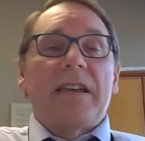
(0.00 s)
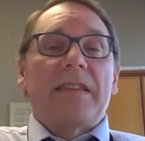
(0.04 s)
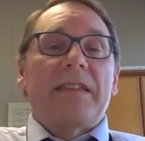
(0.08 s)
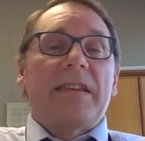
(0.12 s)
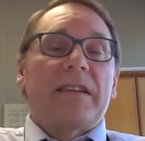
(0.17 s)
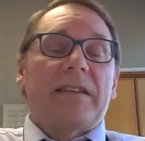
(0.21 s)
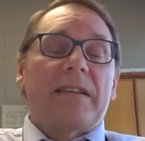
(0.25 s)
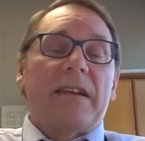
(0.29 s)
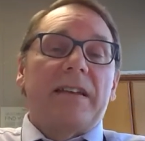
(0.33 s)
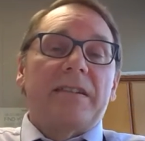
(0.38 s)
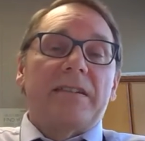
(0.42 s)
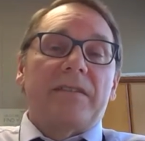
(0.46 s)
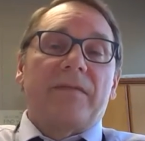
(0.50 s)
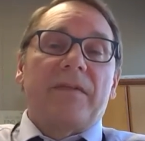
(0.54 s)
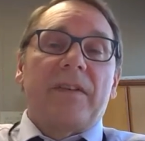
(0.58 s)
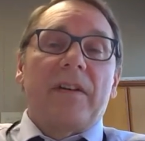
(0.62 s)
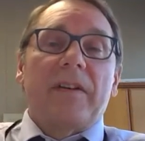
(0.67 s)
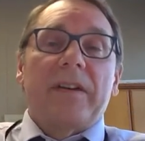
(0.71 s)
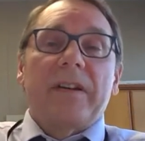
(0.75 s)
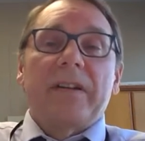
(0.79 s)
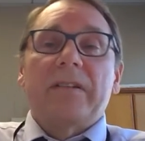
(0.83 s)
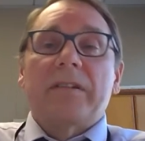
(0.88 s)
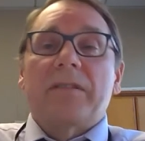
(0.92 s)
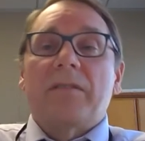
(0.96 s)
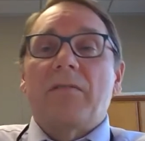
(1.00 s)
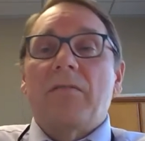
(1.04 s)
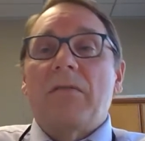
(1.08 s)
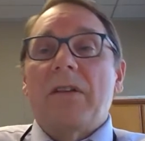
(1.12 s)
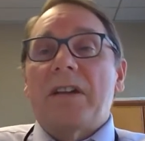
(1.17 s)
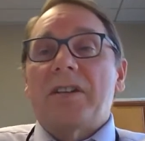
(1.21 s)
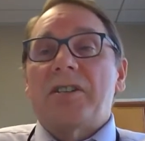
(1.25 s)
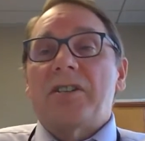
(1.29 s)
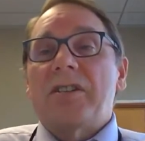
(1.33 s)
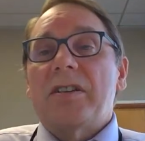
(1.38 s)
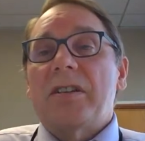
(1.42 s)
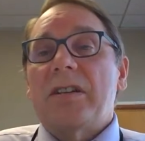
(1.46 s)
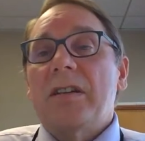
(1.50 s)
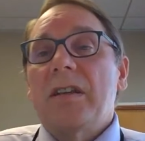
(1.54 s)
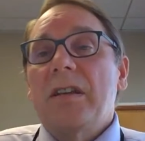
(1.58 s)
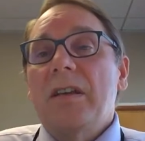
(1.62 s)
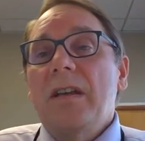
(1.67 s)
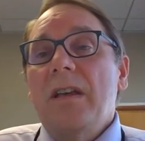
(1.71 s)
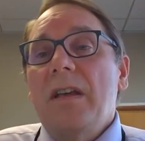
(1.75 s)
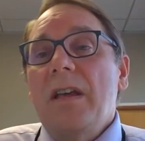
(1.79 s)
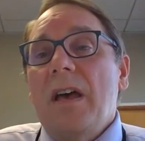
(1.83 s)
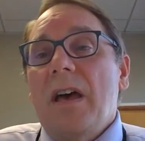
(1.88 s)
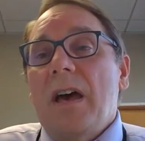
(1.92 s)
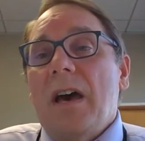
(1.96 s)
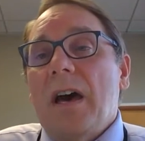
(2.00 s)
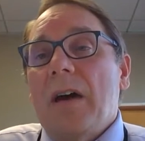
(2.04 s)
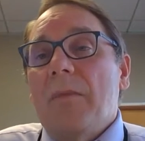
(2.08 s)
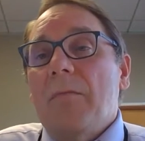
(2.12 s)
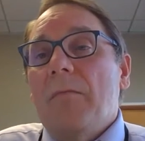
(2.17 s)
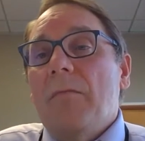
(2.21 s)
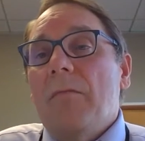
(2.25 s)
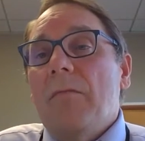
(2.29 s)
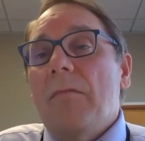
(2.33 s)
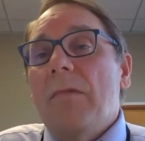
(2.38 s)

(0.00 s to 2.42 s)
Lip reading: I think that's a very good question. I